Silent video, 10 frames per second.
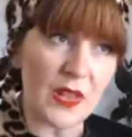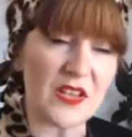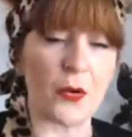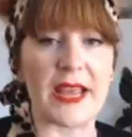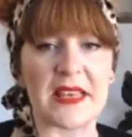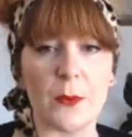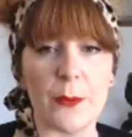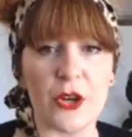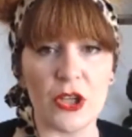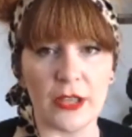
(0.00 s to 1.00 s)
So I said we
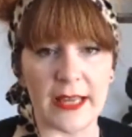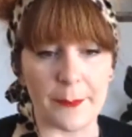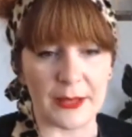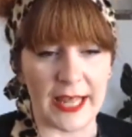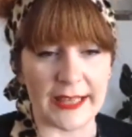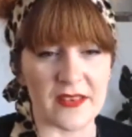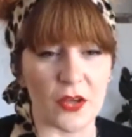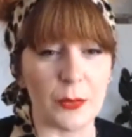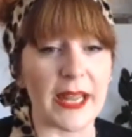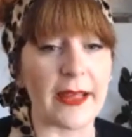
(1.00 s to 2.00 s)
were going to look at plank.
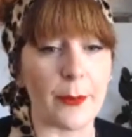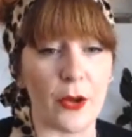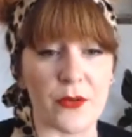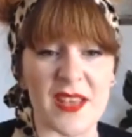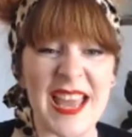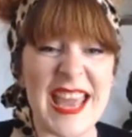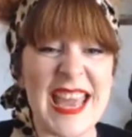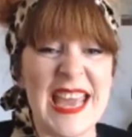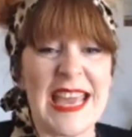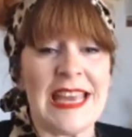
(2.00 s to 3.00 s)
So plank pose.
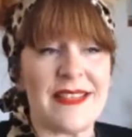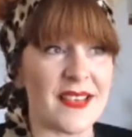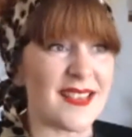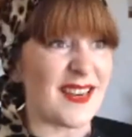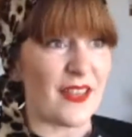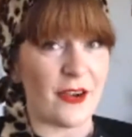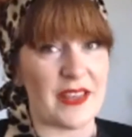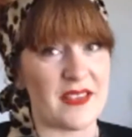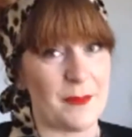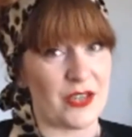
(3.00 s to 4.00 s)
This is another
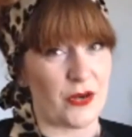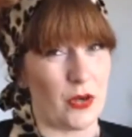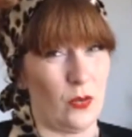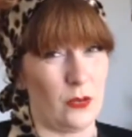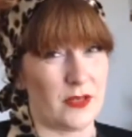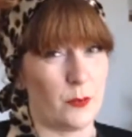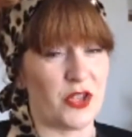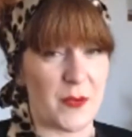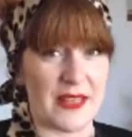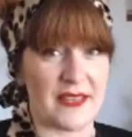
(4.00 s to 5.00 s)
isometric hold,
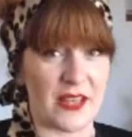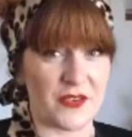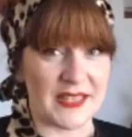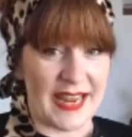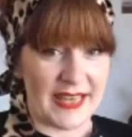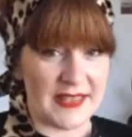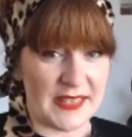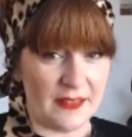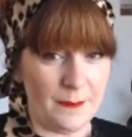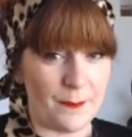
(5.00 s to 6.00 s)
which means that you're staying
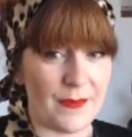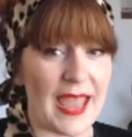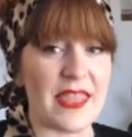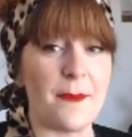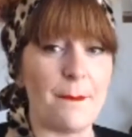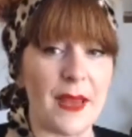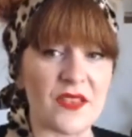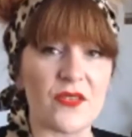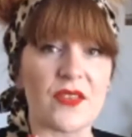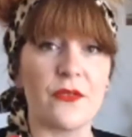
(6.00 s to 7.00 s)
still and the
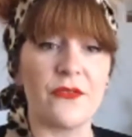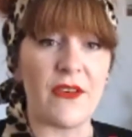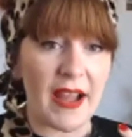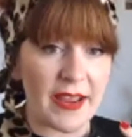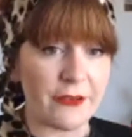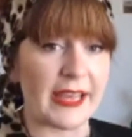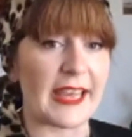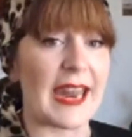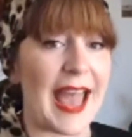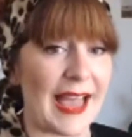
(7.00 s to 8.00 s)
muscles are firing
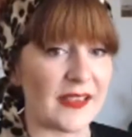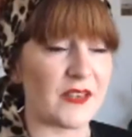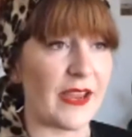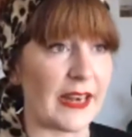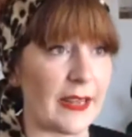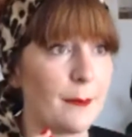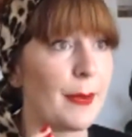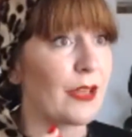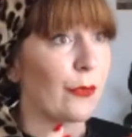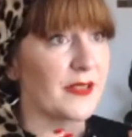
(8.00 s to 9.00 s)
and activating,
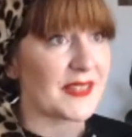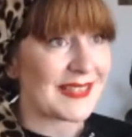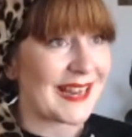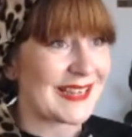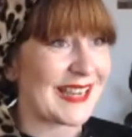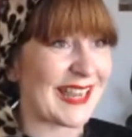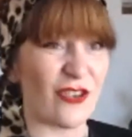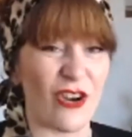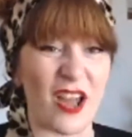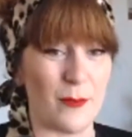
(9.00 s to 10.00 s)
but you're static and
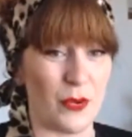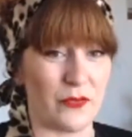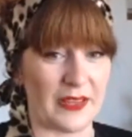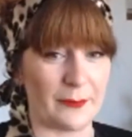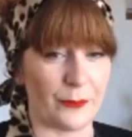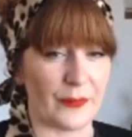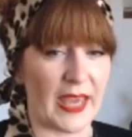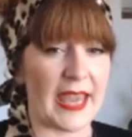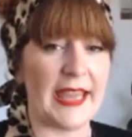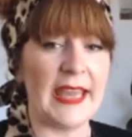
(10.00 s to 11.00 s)
you're unmoving,
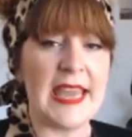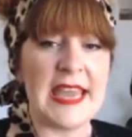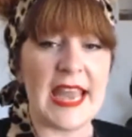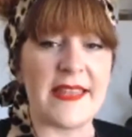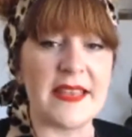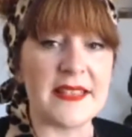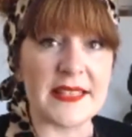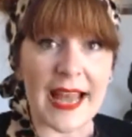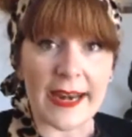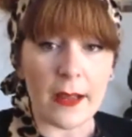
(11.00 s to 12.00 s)
okay? And these
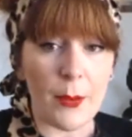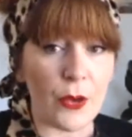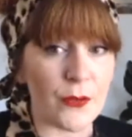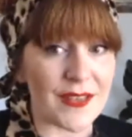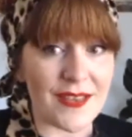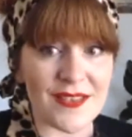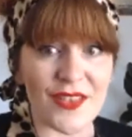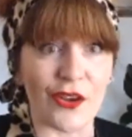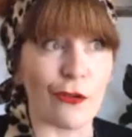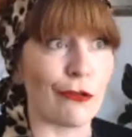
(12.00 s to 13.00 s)
static poses,
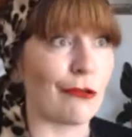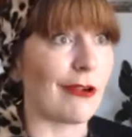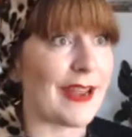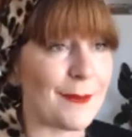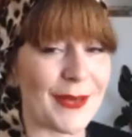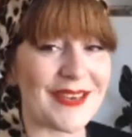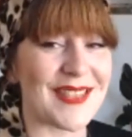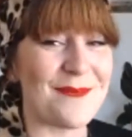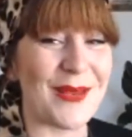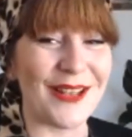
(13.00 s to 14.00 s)
they're great because
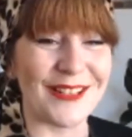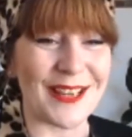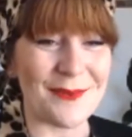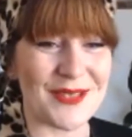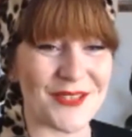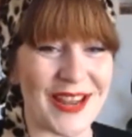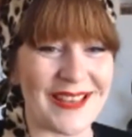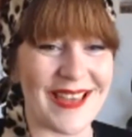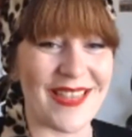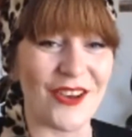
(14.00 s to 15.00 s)
they build up
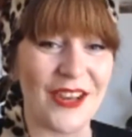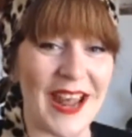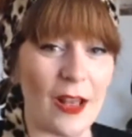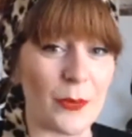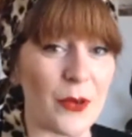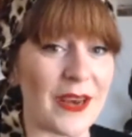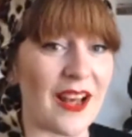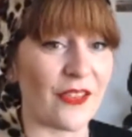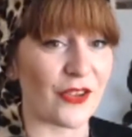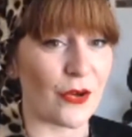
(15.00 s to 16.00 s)
strength and they're gonna help you in
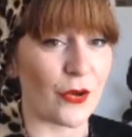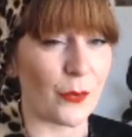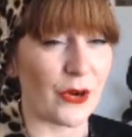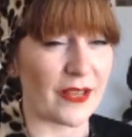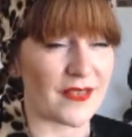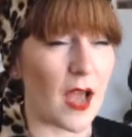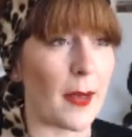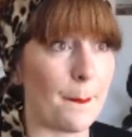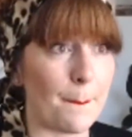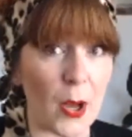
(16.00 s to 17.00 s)
other yoga
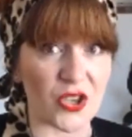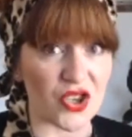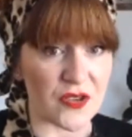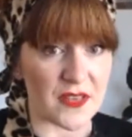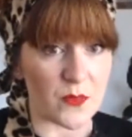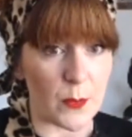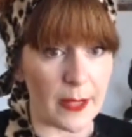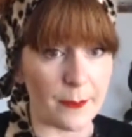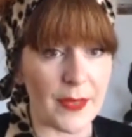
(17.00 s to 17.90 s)
postures as well.